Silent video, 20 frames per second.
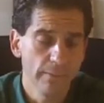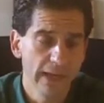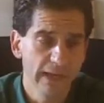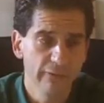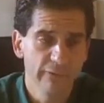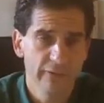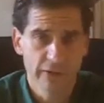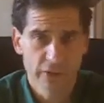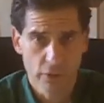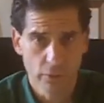
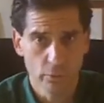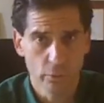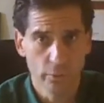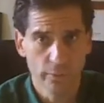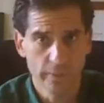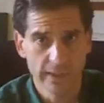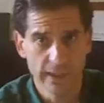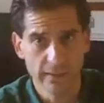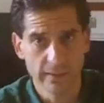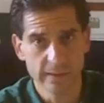beneficial it
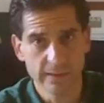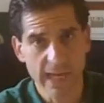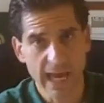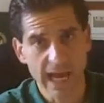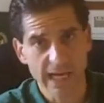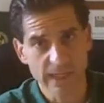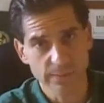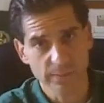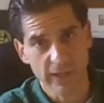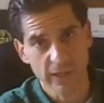will be to the
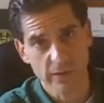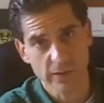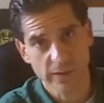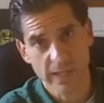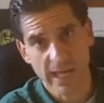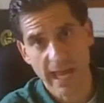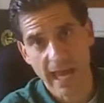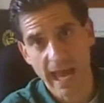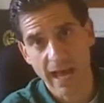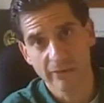
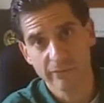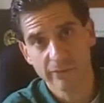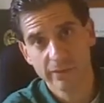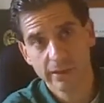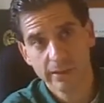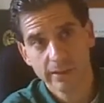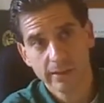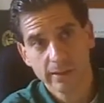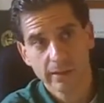taxpayers to have